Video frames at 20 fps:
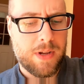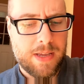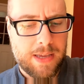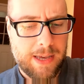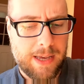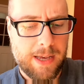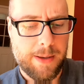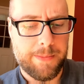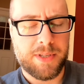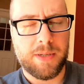
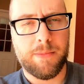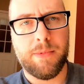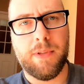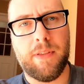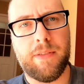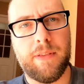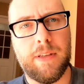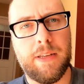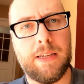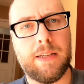recap some of
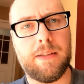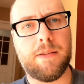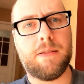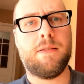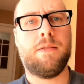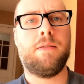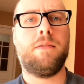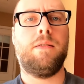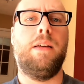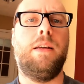the
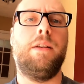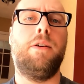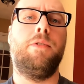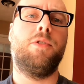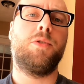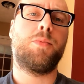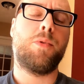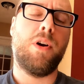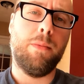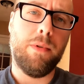things. I know
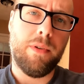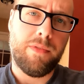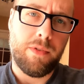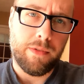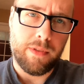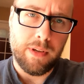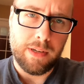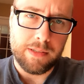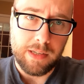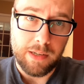there's probably a few
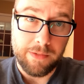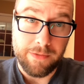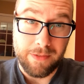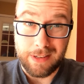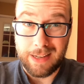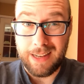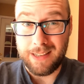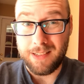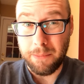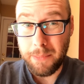things I
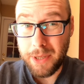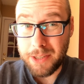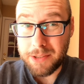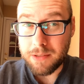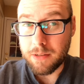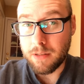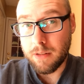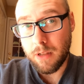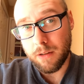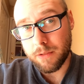forgot to
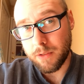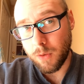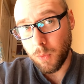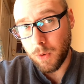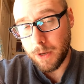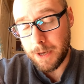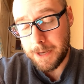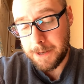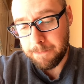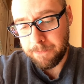mention along the
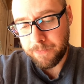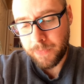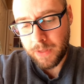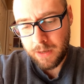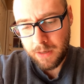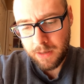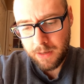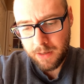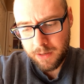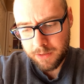way.
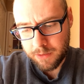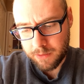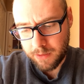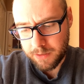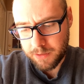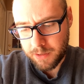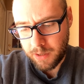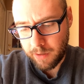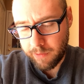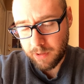So
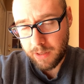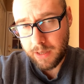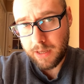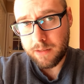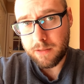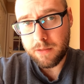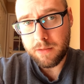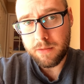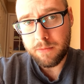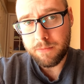let's cover
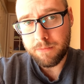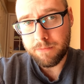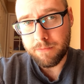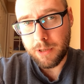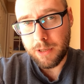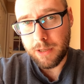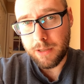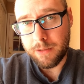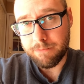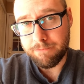that
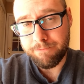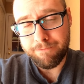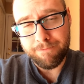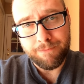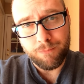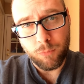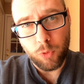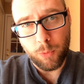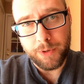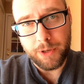and
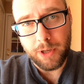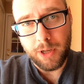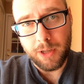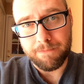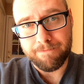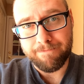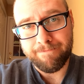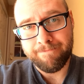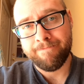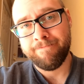we'll be
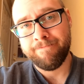done.